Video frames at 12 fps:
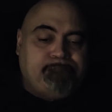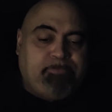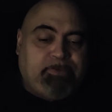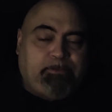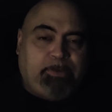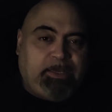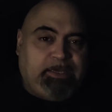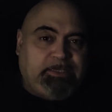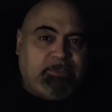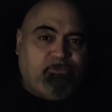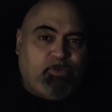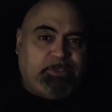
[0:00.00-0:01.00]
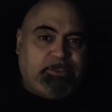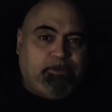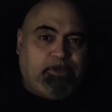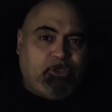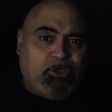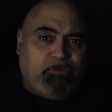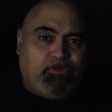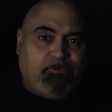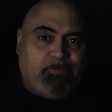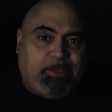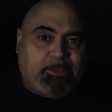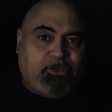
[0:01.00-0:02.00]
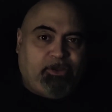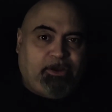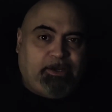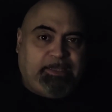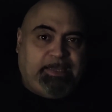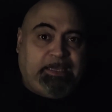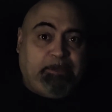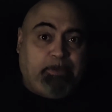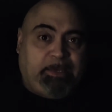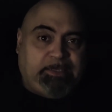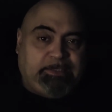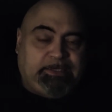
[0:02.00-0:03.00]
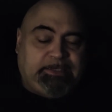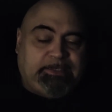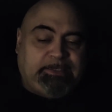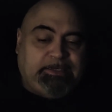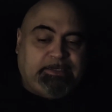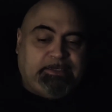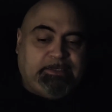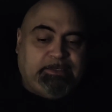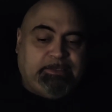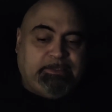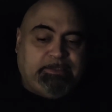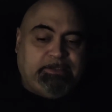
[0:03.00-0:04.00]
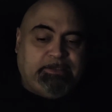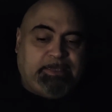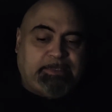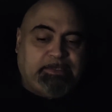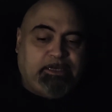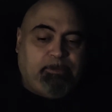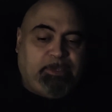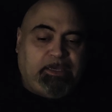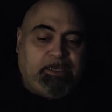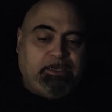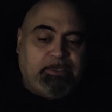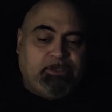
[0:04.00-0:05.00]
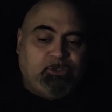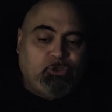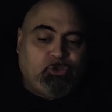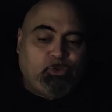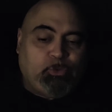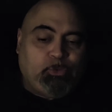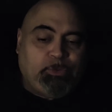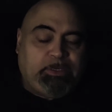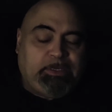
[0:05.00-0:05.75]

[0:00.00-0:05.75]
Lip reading: some nuggets of wisdom that you can reflect on a daily basis. That's coming soon.